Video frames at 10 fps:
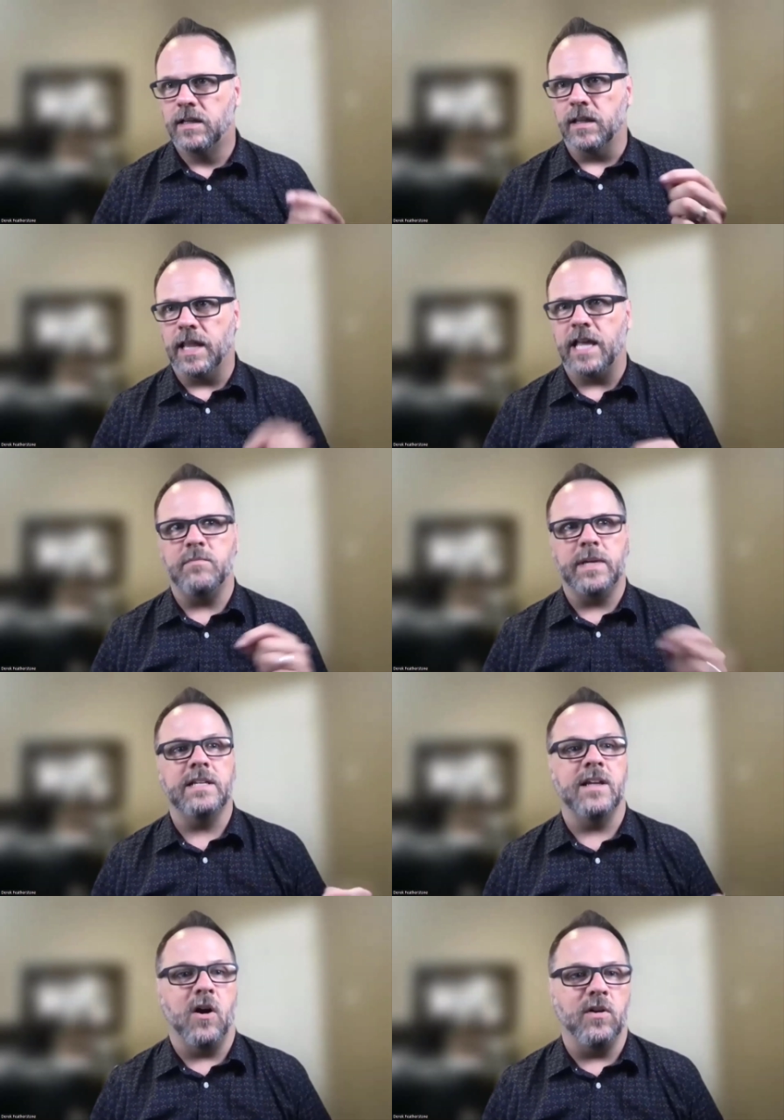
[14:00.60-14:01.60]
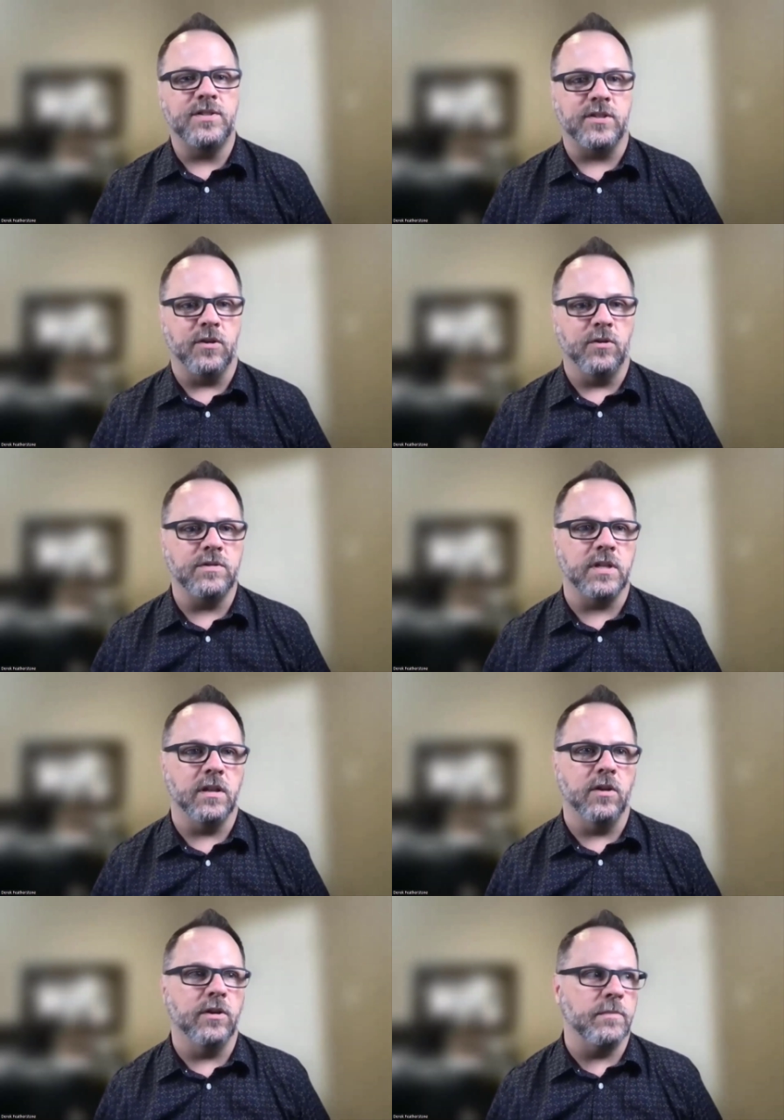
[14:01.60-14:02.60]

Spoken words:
led me also to learn